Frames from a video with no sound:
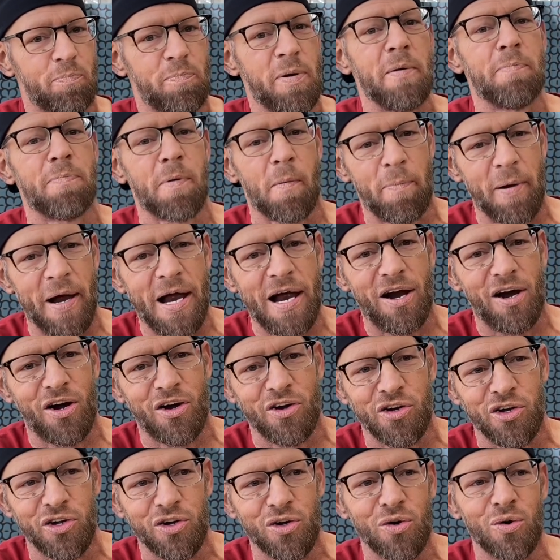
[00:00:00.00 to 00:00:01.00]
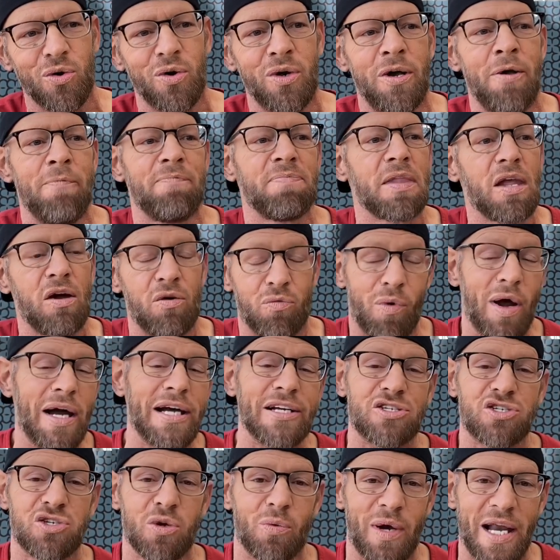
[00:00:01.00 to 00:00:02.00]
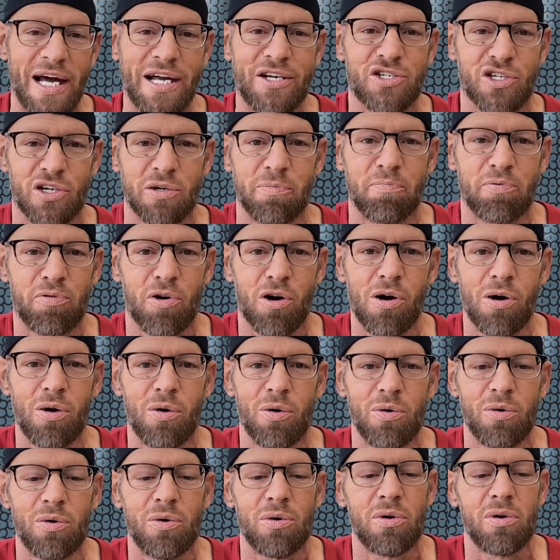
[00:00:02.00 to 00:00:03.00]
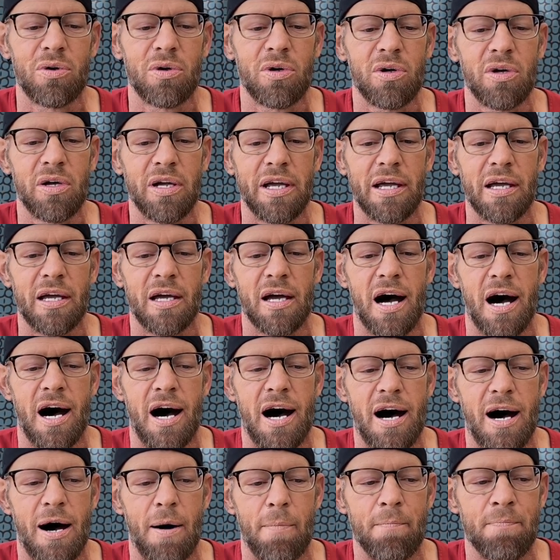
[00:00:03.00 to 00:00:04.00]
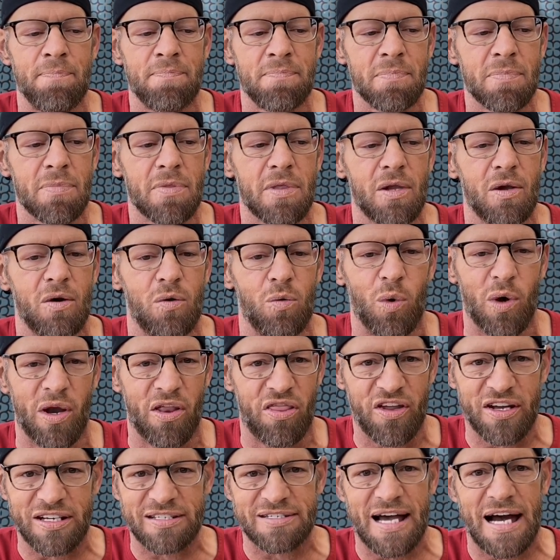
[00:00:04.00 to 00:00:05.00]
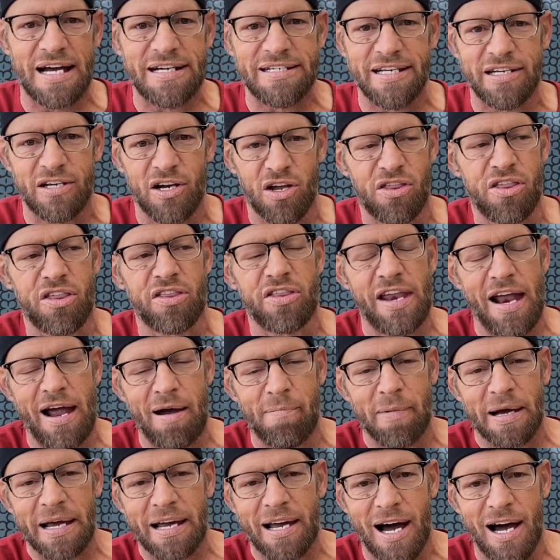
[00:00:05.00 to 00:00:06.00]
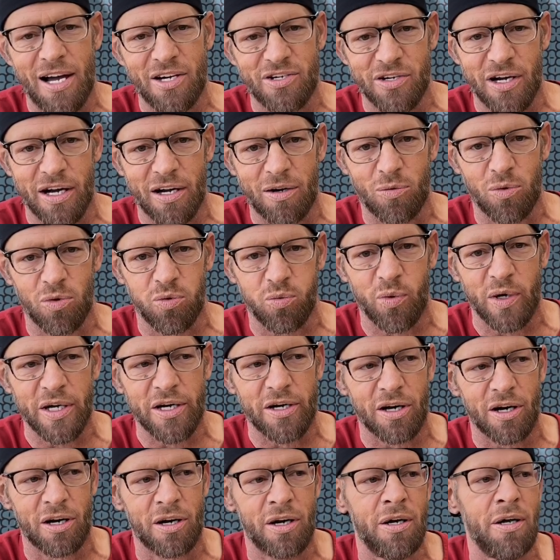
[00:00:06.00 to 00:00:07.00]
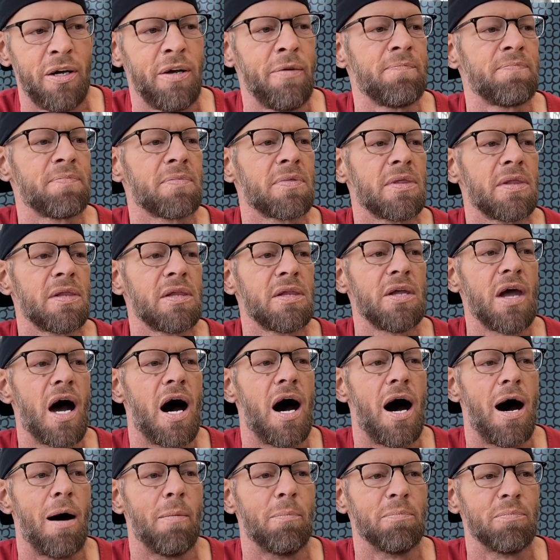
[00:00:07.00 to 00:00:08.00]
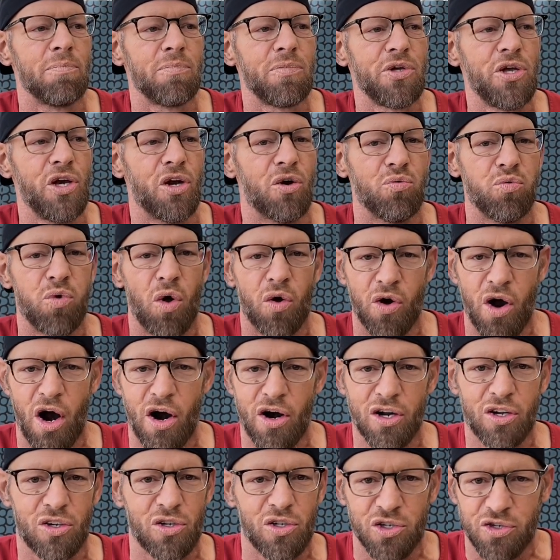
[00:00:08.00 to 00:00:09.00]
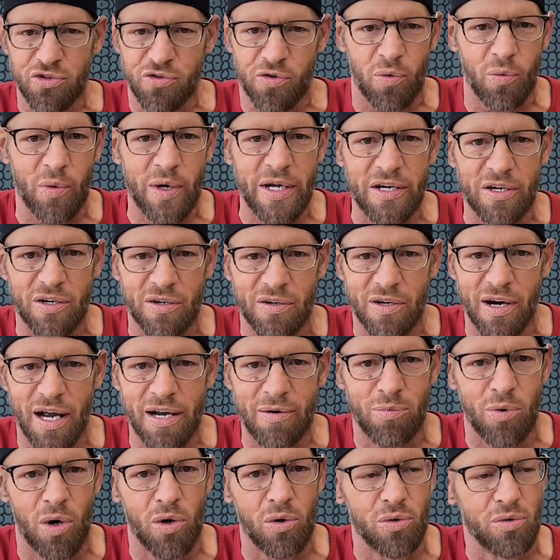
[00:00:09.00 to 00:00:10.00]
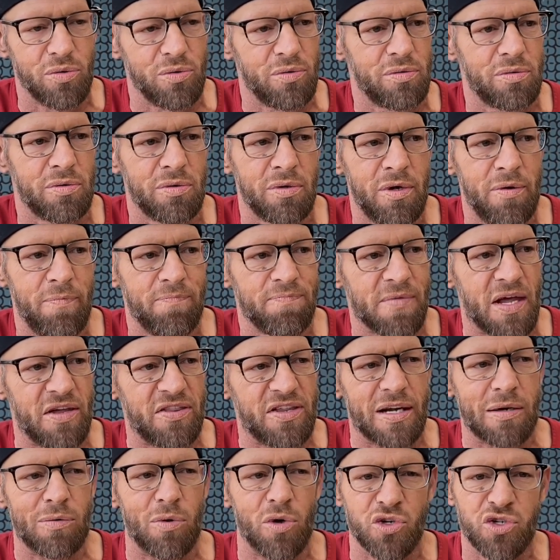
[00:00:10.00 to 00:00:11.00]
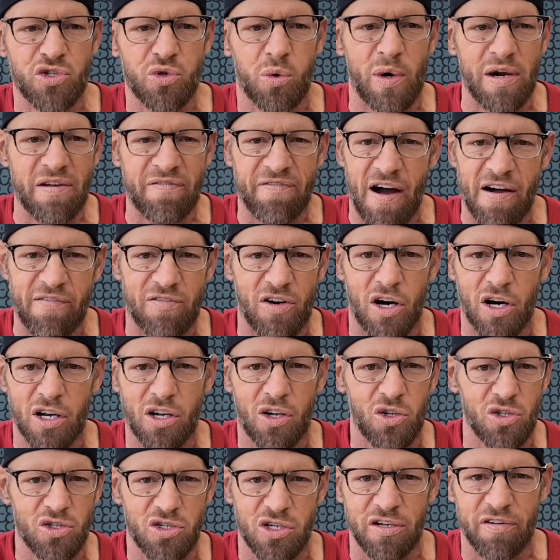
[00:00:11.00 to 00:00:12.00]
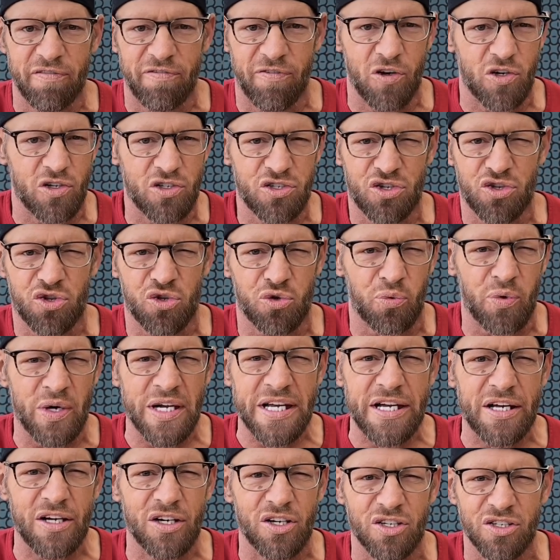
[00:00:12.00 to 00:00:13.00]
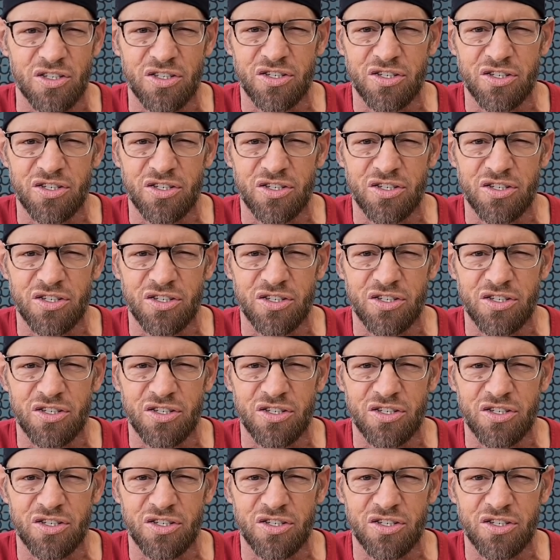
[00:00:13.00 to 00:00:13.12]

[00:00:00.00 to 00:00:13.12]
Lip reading: Be prepared to, right. So when I turned pro, one of the things I did, other than have my contract with Weider, you know, wrote articles for Weider. I wrote, I think I wrote 25 articles in the first 3 years.